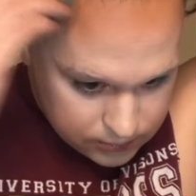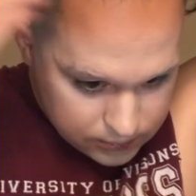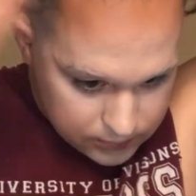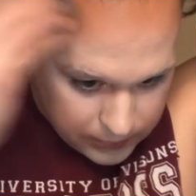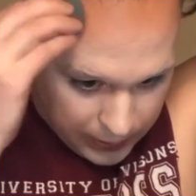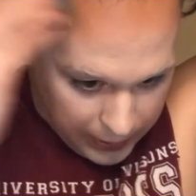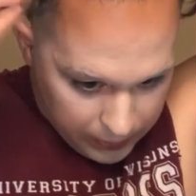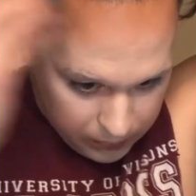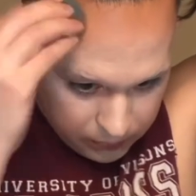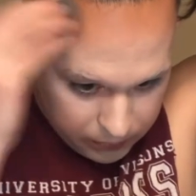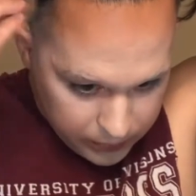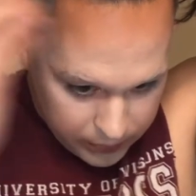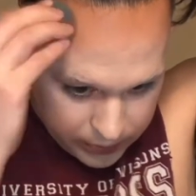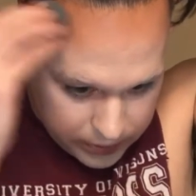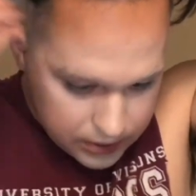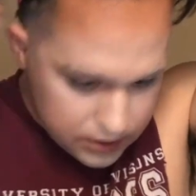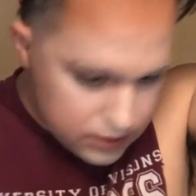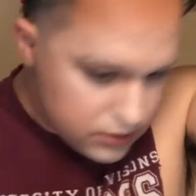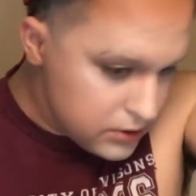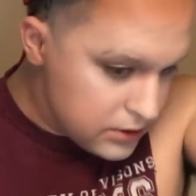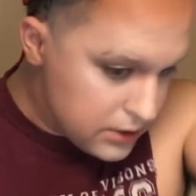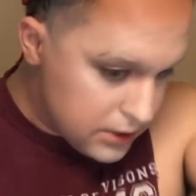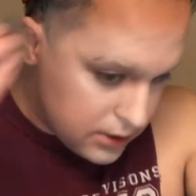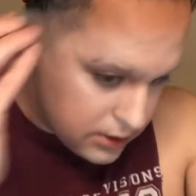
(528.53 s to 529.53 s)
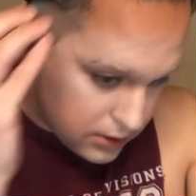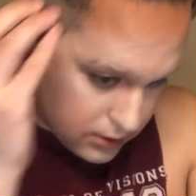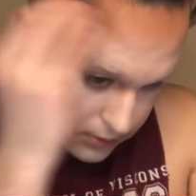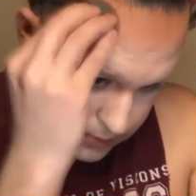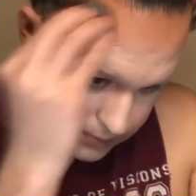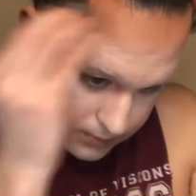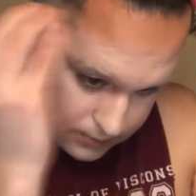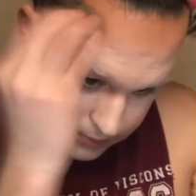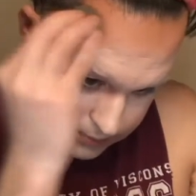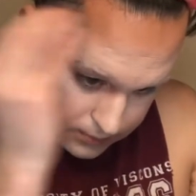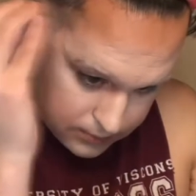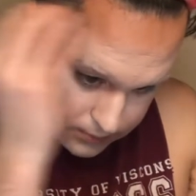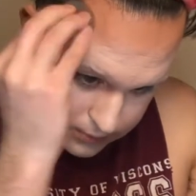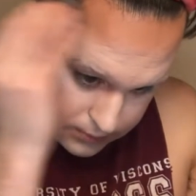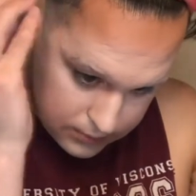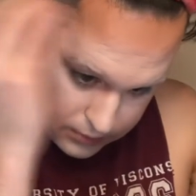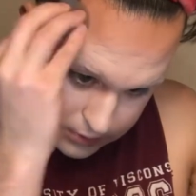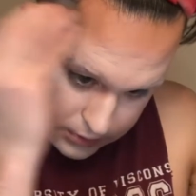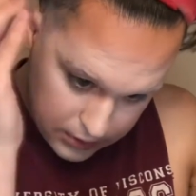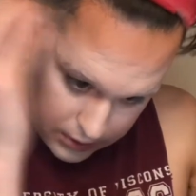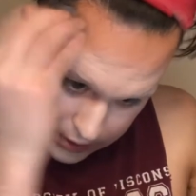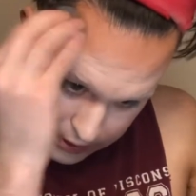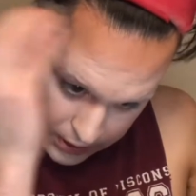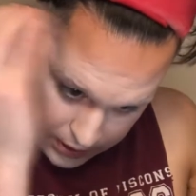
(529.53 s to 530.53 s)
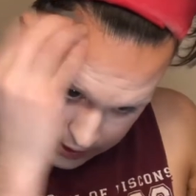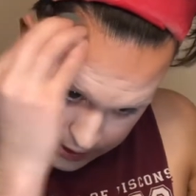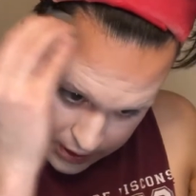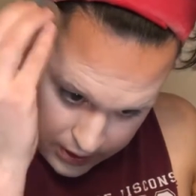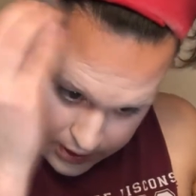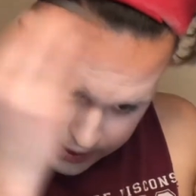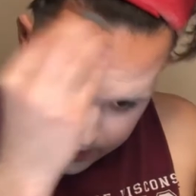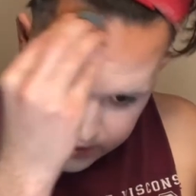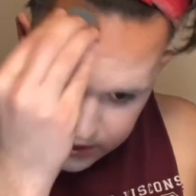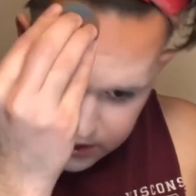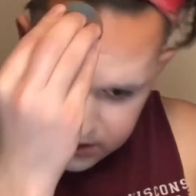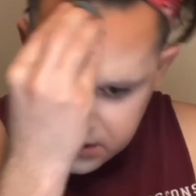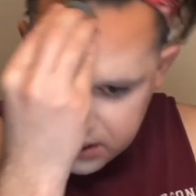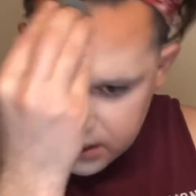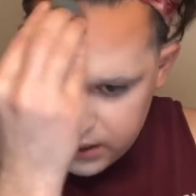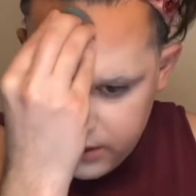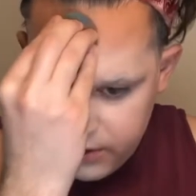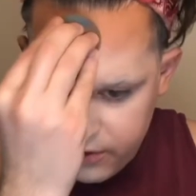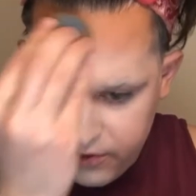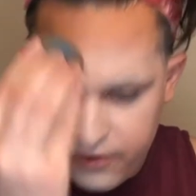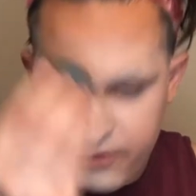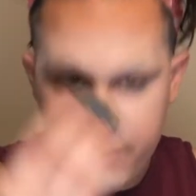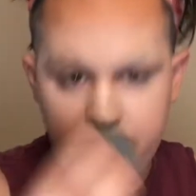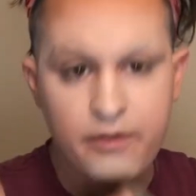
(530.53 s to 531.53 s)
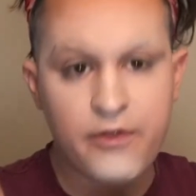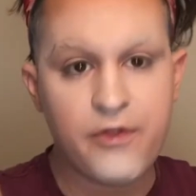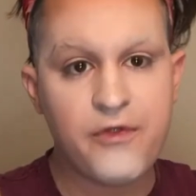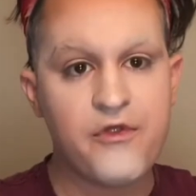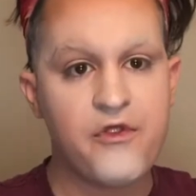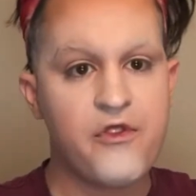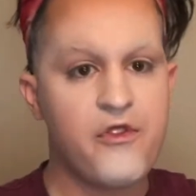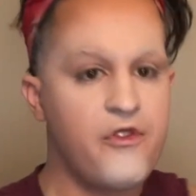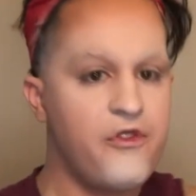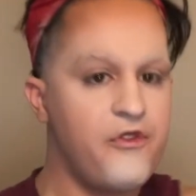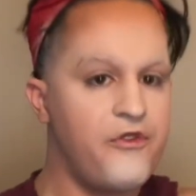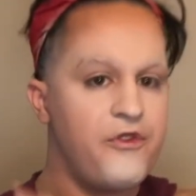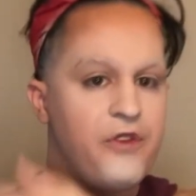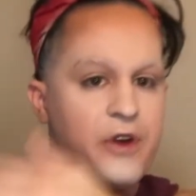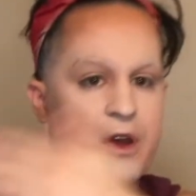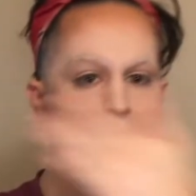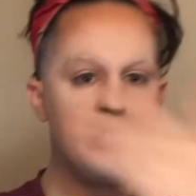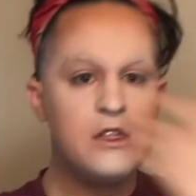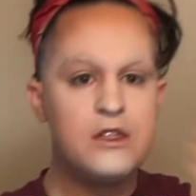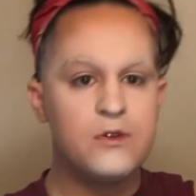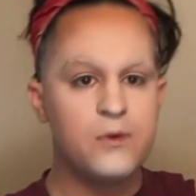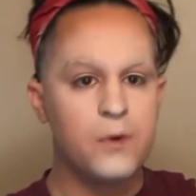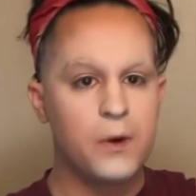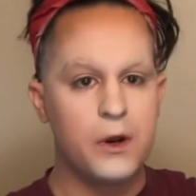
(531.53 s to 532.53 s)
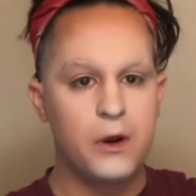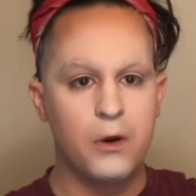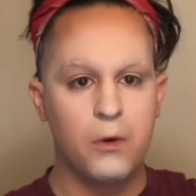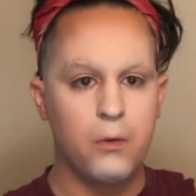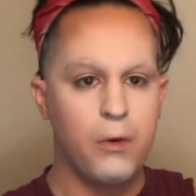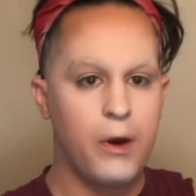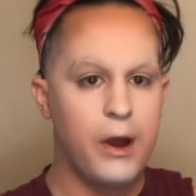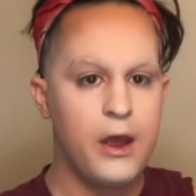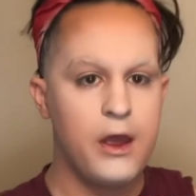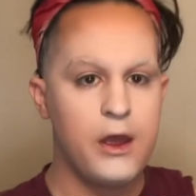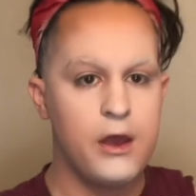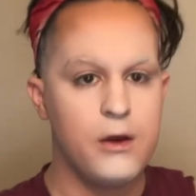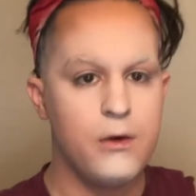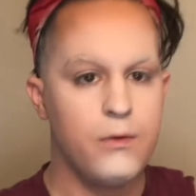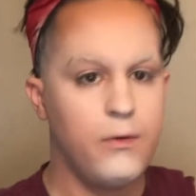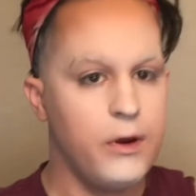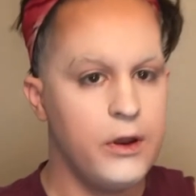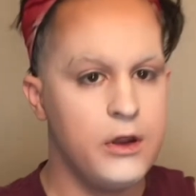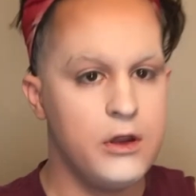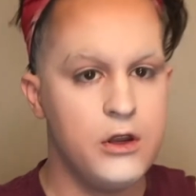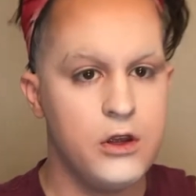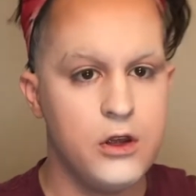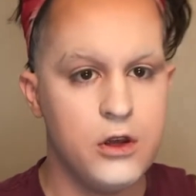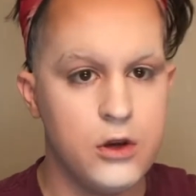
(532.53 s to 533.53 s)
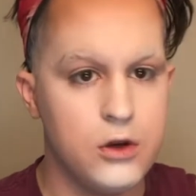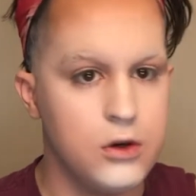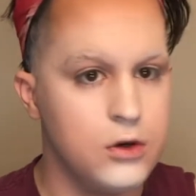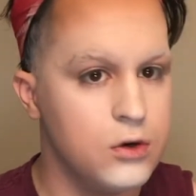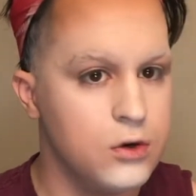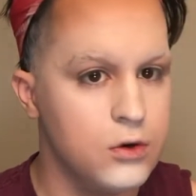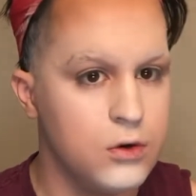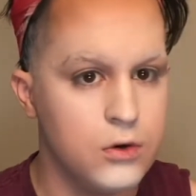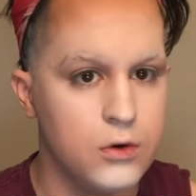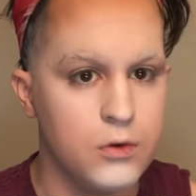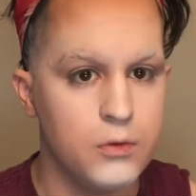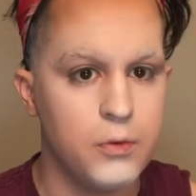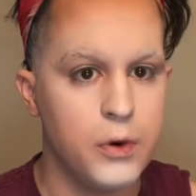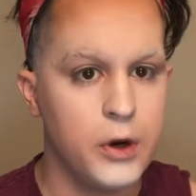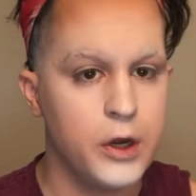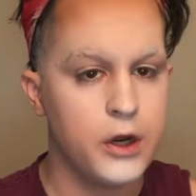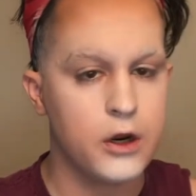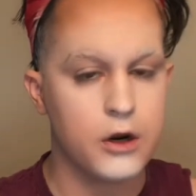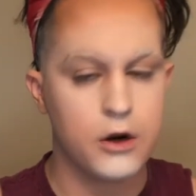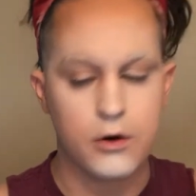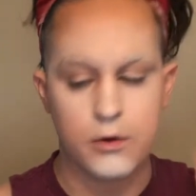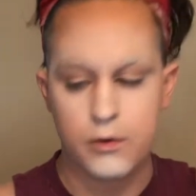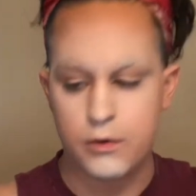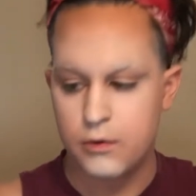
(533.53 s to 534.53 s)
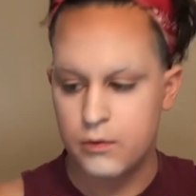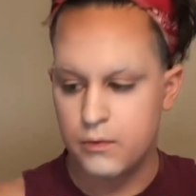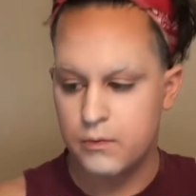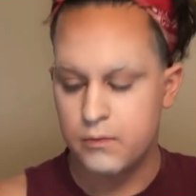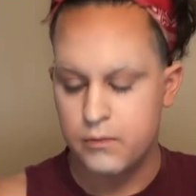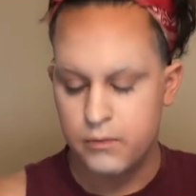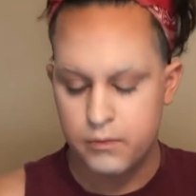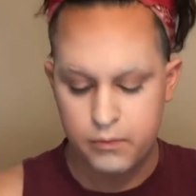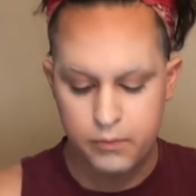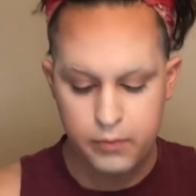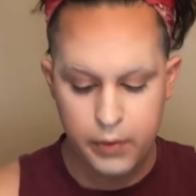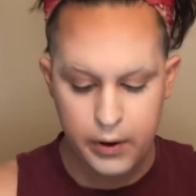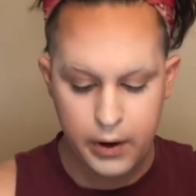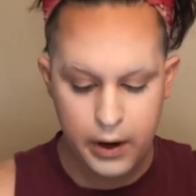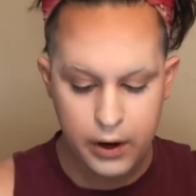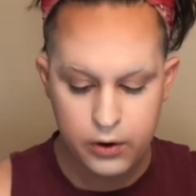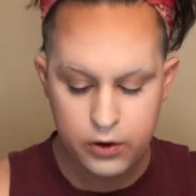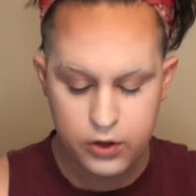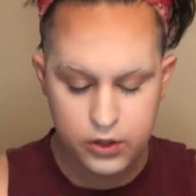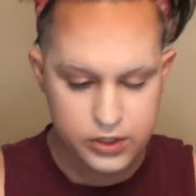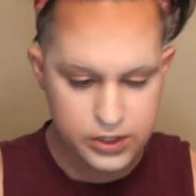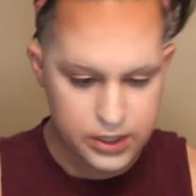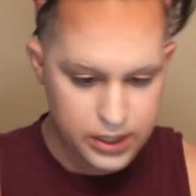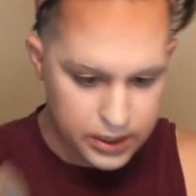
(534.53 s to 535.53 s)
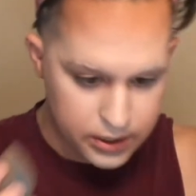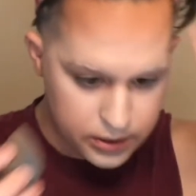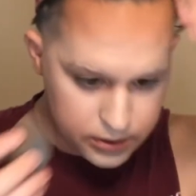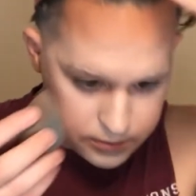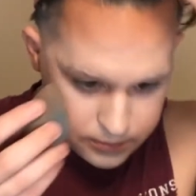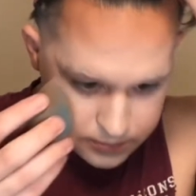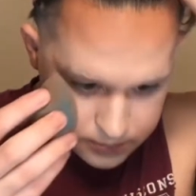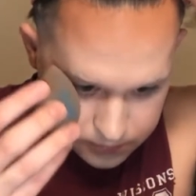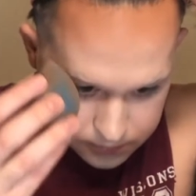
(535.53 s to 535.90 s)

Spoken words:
not really use it. It just kind of fades right away when you put your powders on.